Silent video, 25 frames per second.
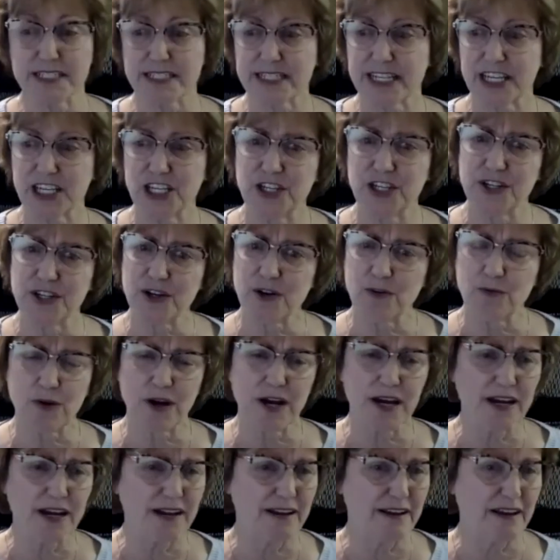It's like,
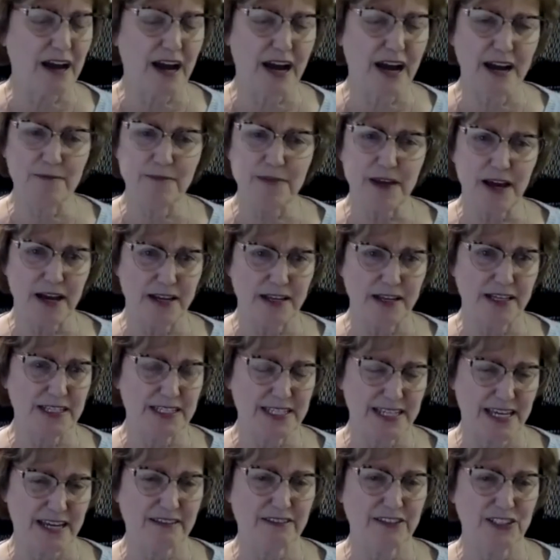what, I'm not
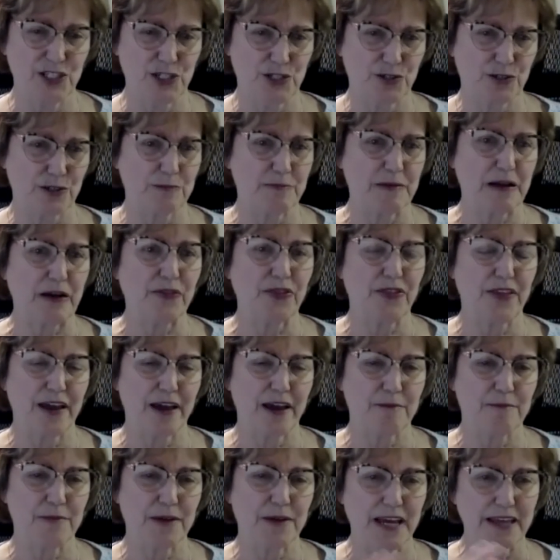exactly sure about
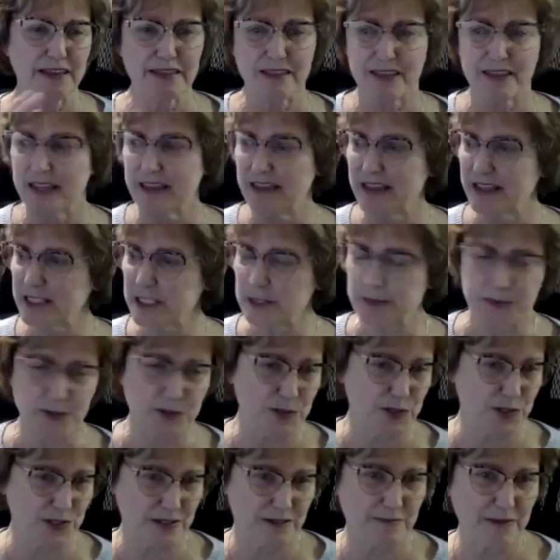that, but I think this
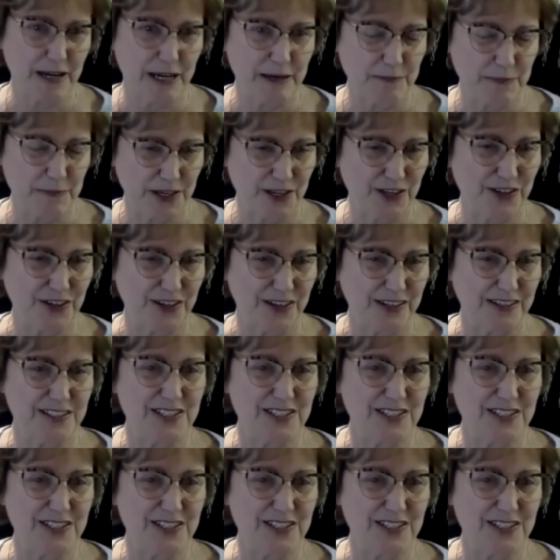person might be good.